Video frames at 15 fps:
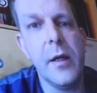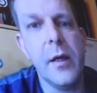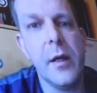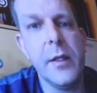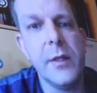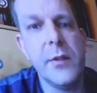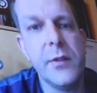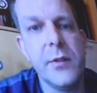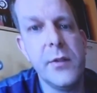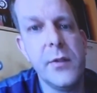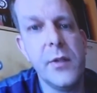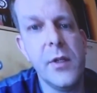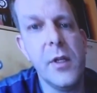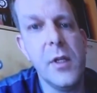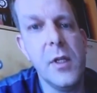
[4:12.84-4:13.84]
I
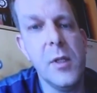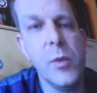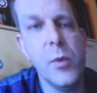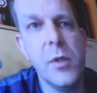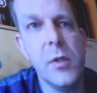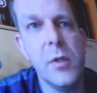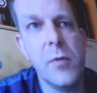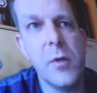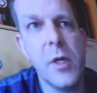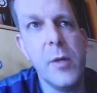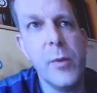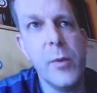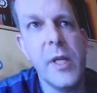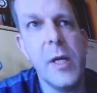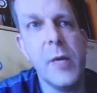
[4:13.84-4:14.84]
certainly wouldn't
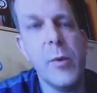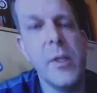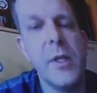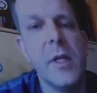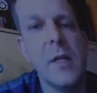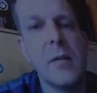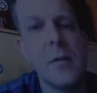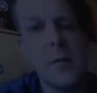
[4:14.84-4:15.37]
ride without one now.